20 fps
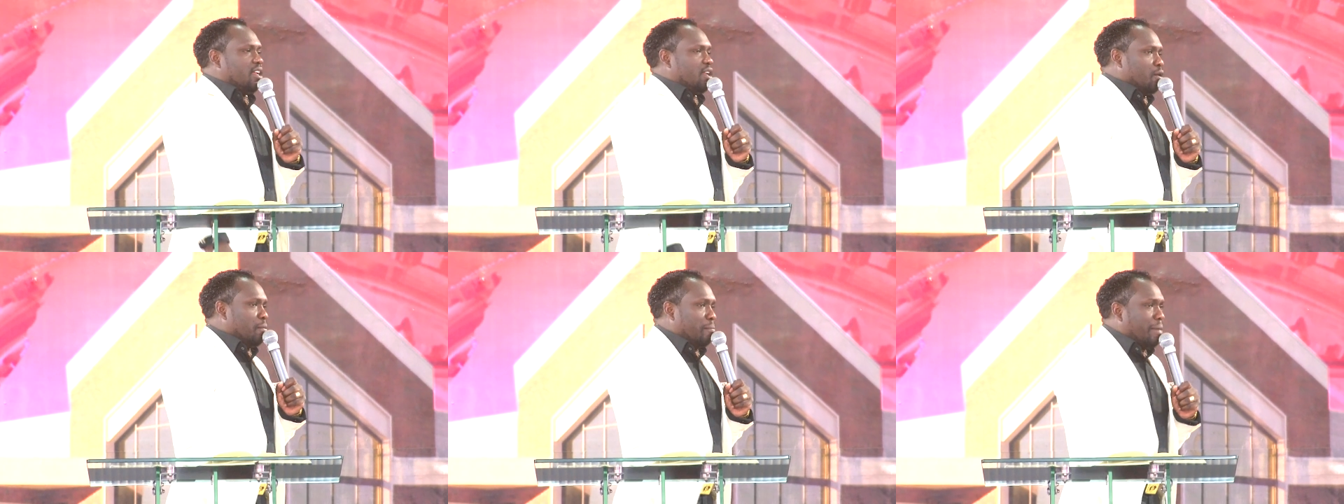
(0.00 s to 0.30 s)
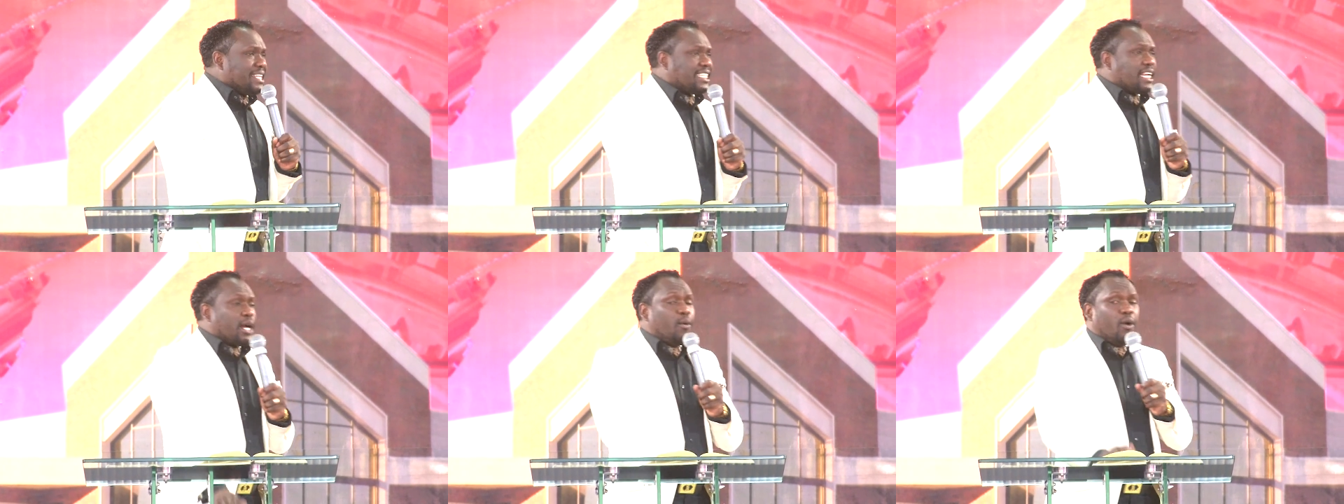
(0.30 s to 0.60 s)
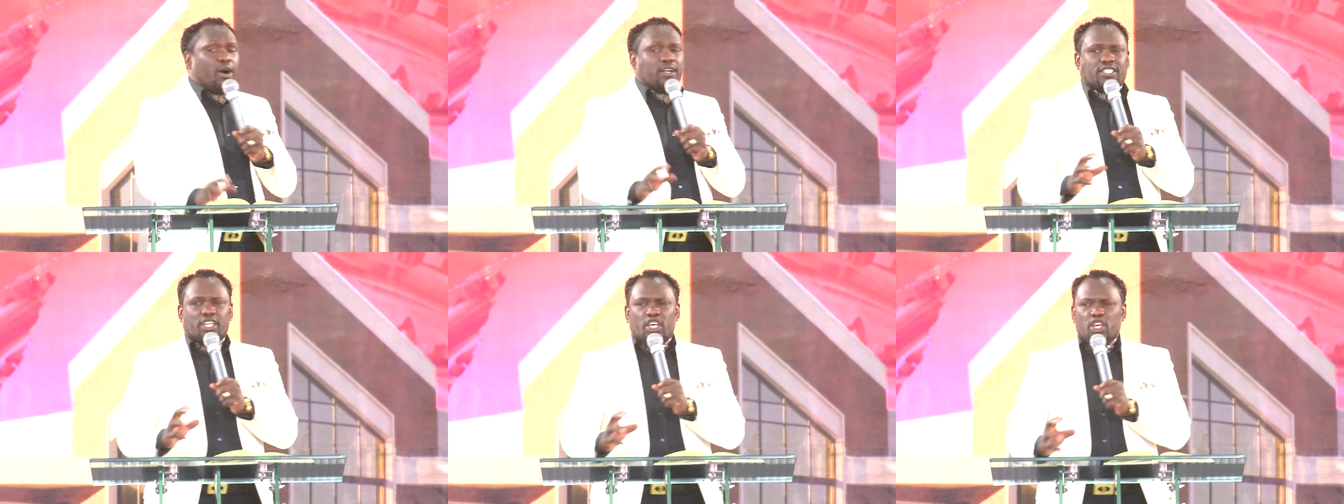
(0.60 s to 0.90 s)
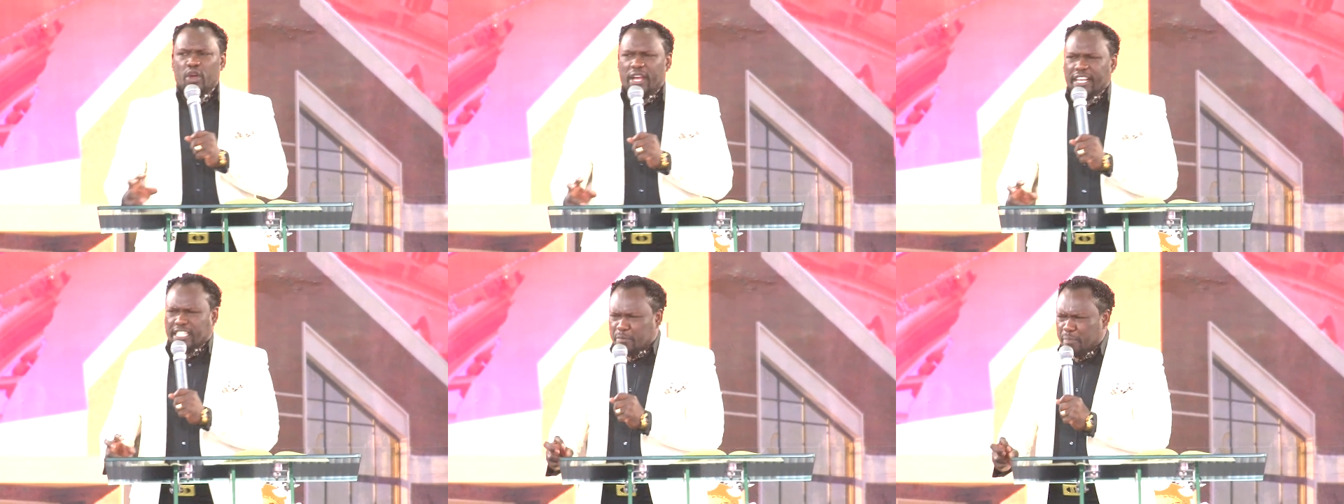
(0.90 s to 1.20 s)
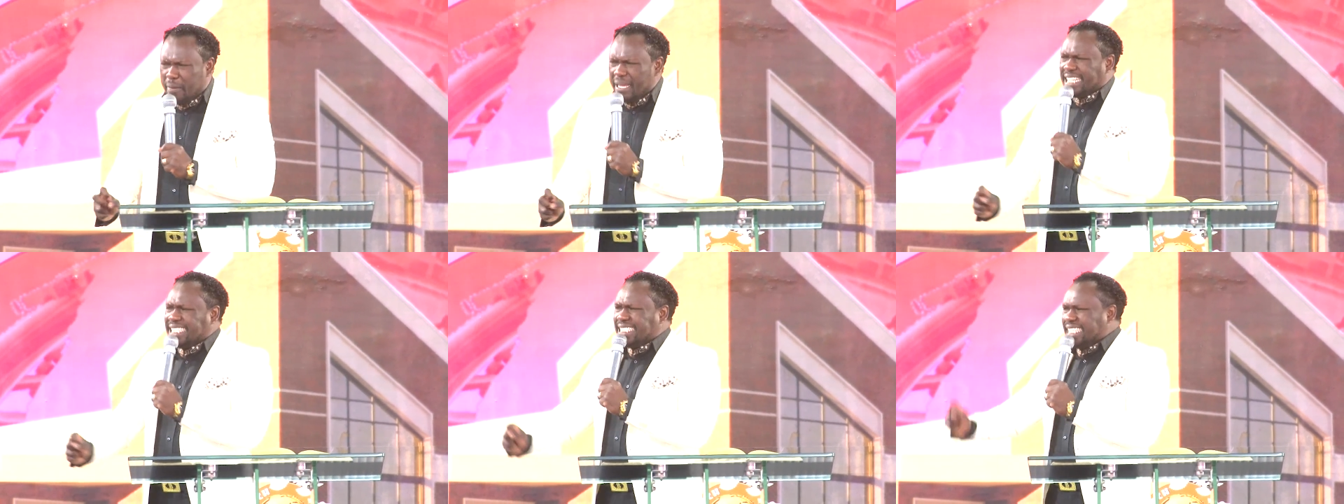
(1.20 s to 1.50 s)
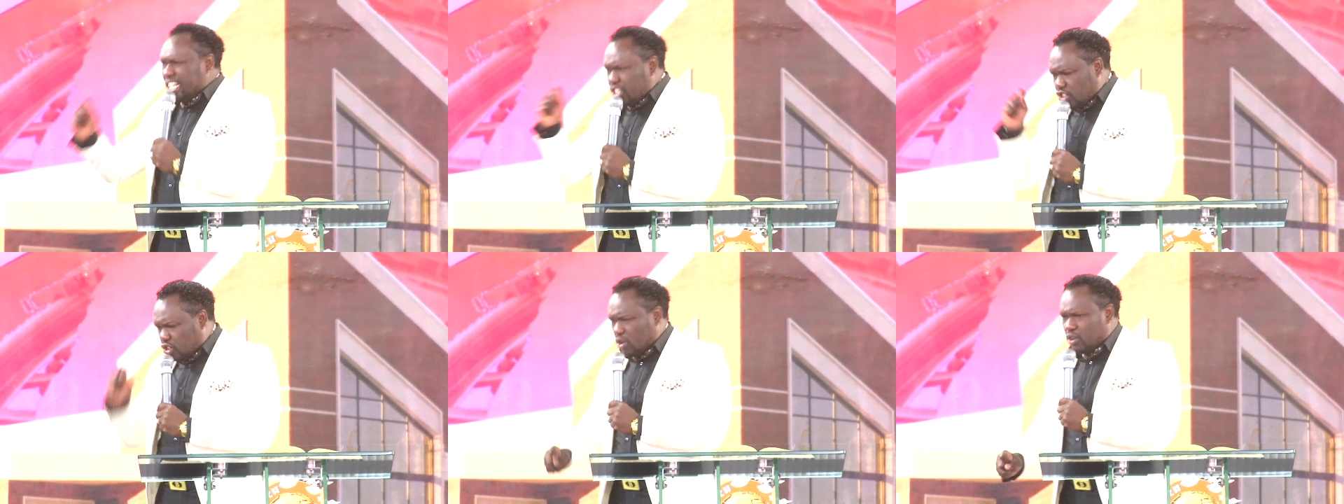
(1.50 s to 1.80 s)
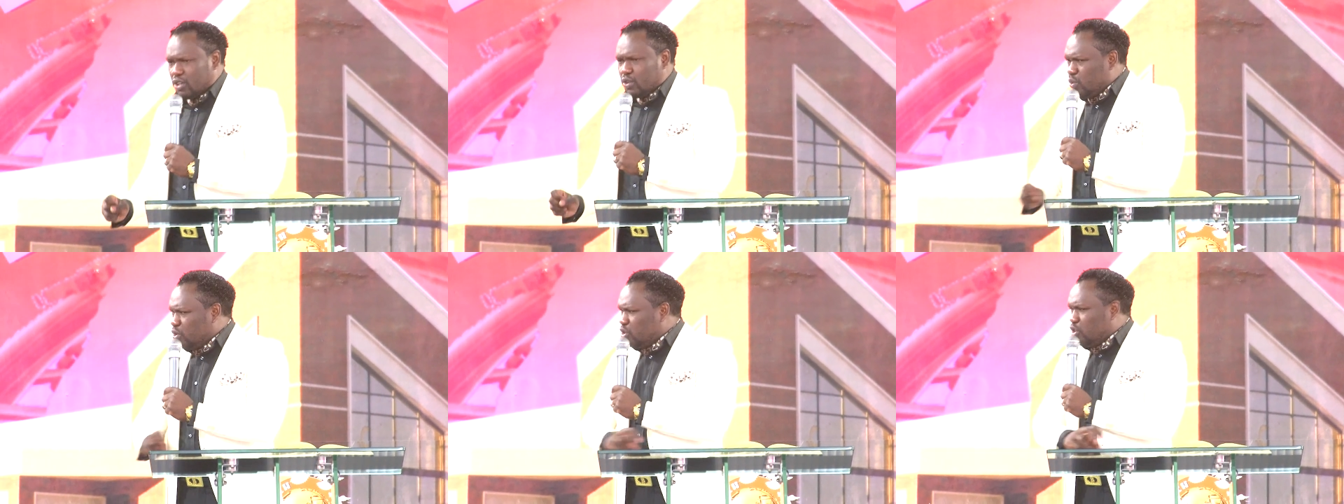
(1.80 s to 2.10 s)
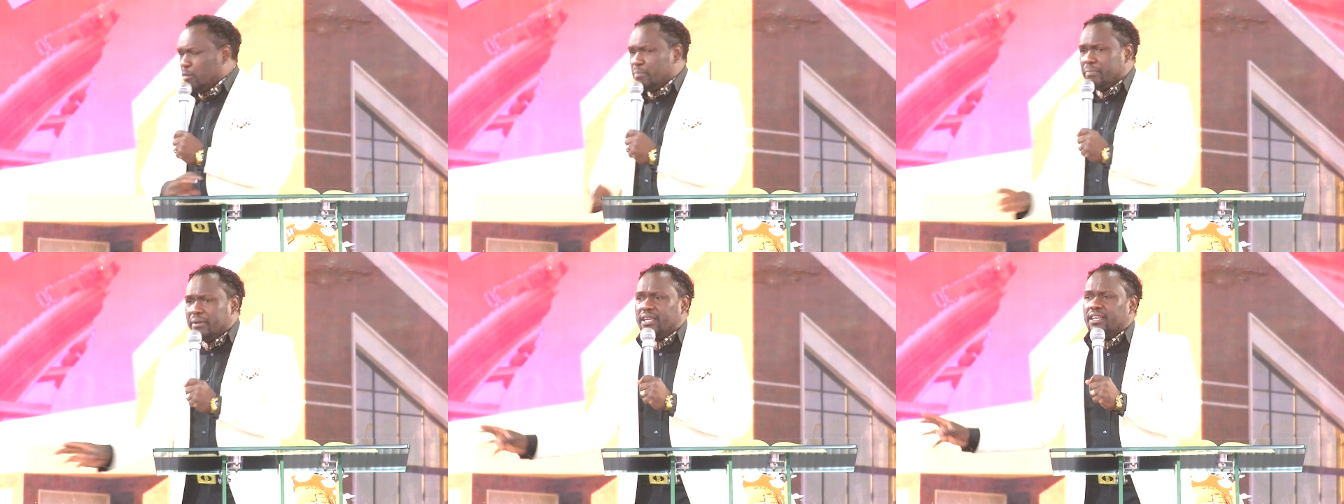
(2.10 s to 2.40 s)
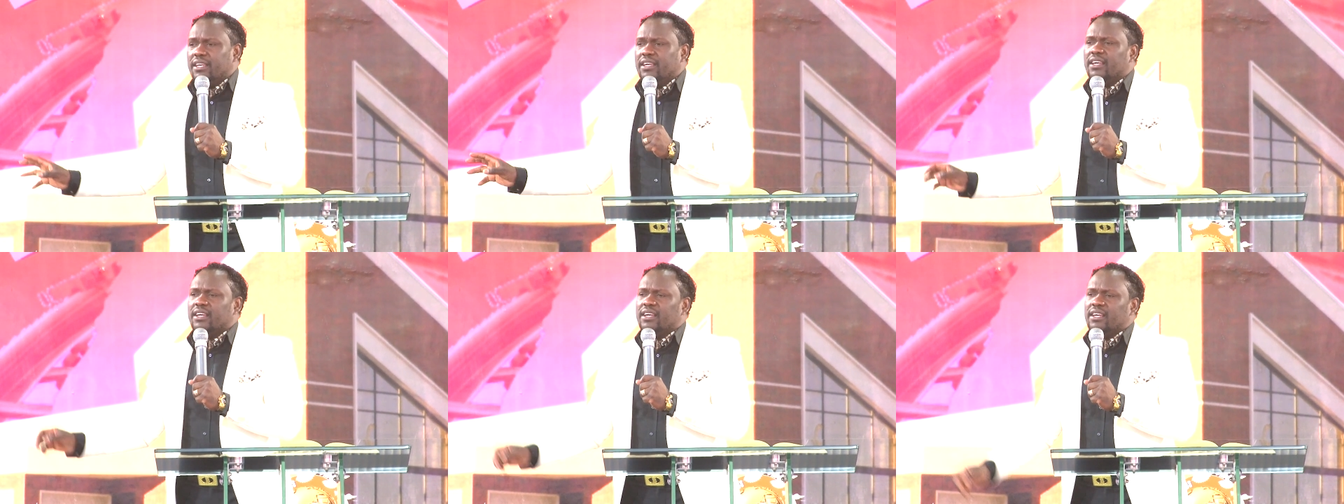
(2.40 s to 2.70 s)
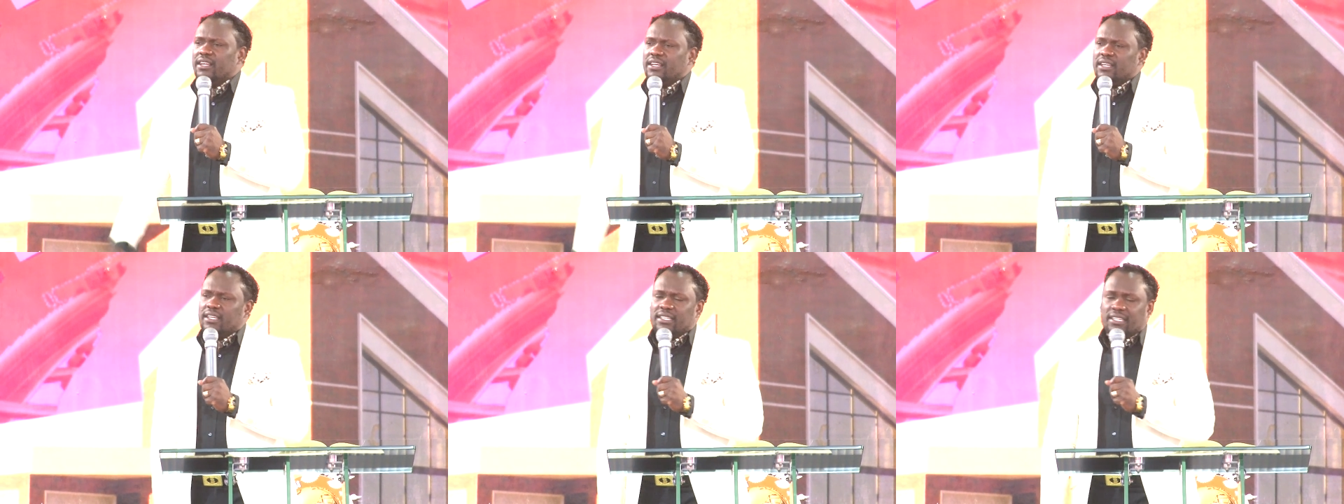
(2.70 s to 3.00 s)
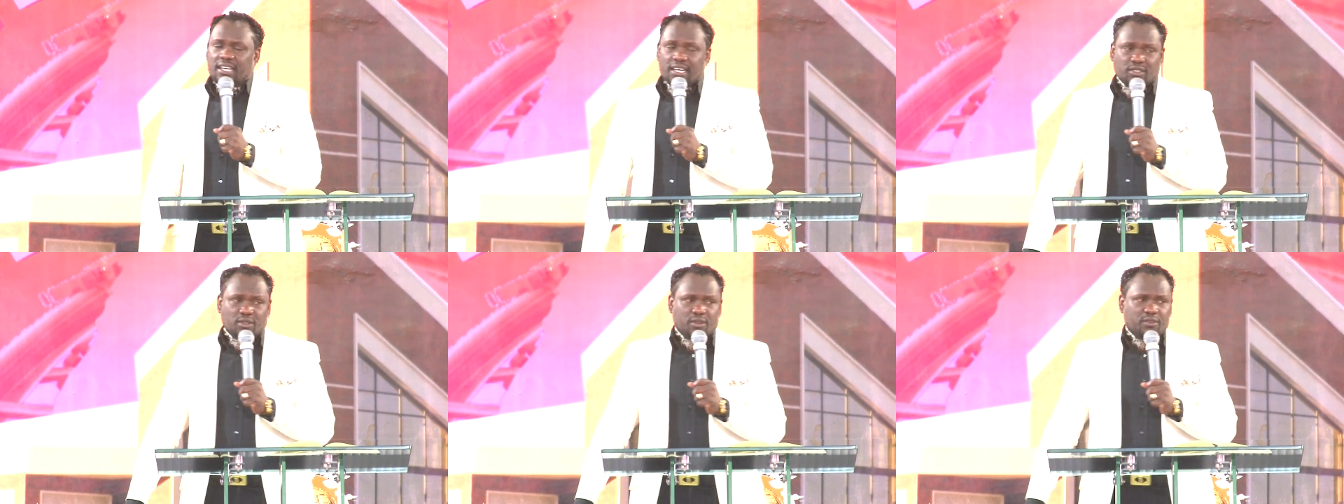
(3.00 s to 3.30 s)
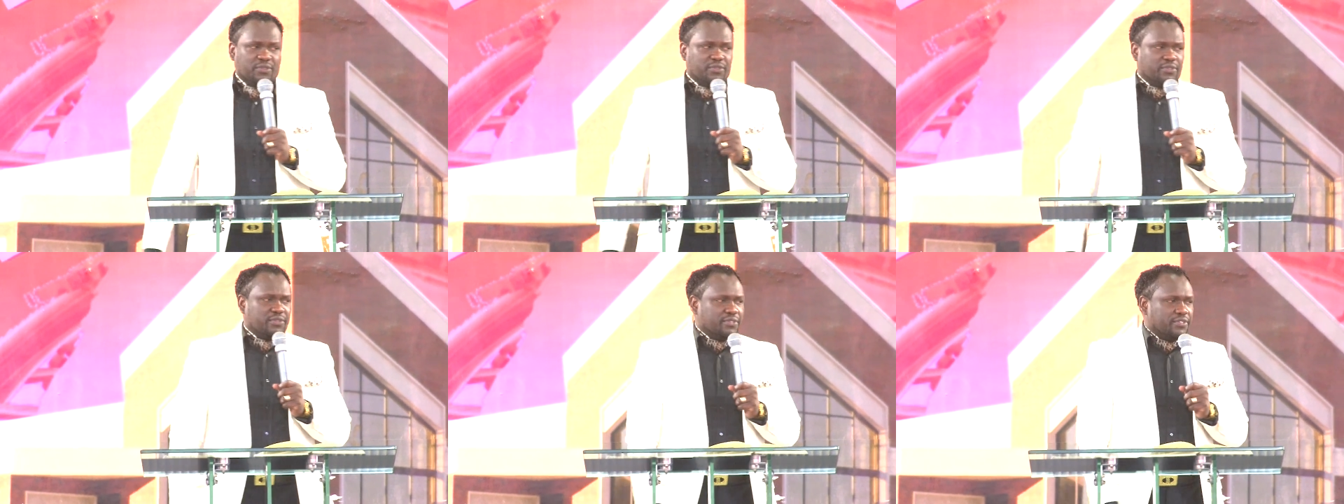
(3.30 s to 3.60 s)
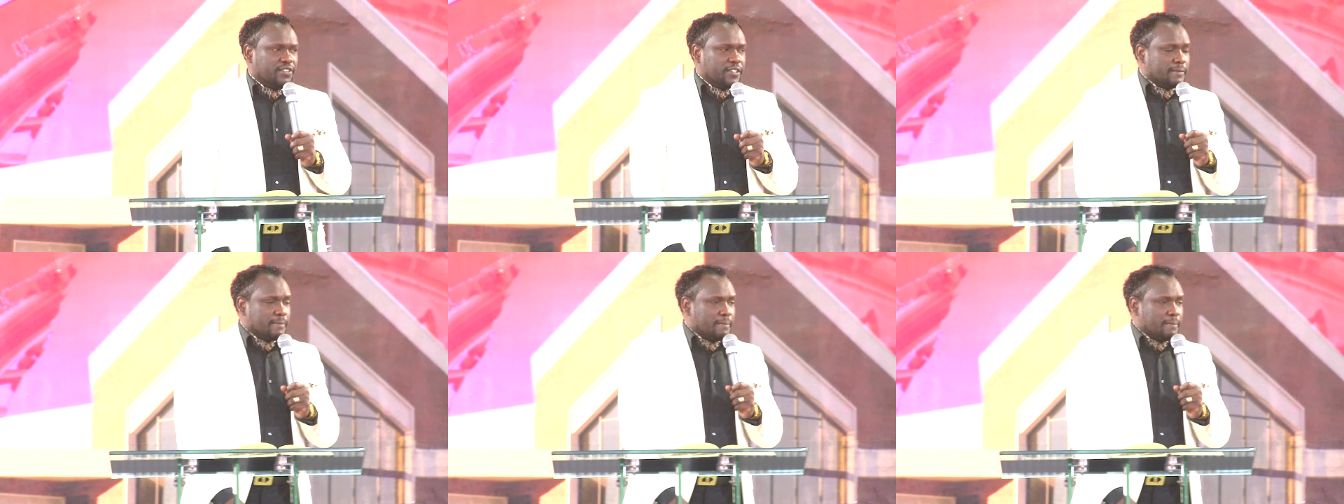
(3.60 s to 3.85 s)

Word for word: no matter what, your expectation will not be cut off.